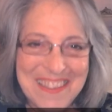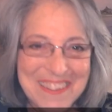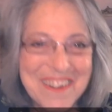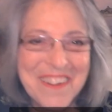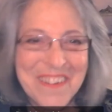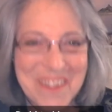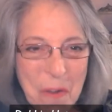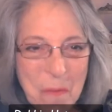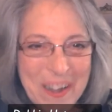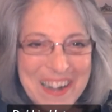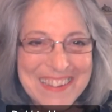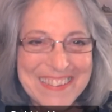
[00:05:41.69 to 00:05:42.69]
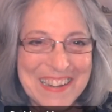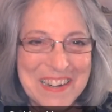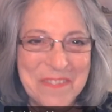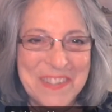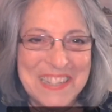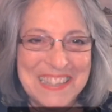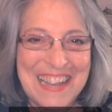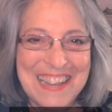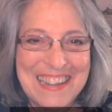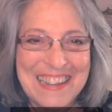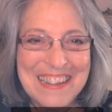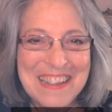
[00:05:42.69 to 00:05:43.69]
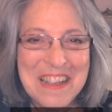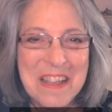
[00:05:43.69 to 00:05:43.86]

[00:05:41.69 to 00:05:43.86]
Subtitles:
you don't know what it's going to be like.